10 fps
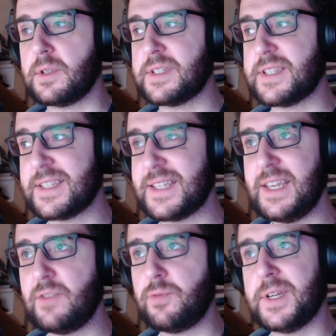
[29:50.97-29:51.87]

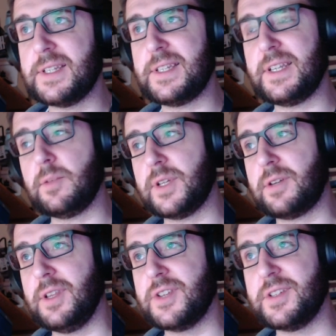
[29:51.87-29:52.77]
see if we can deal with a
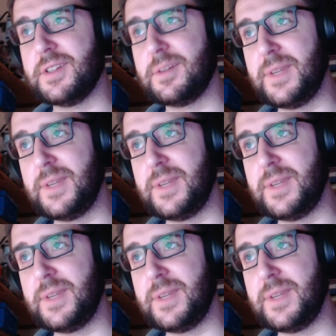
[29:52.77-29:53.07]
collision in a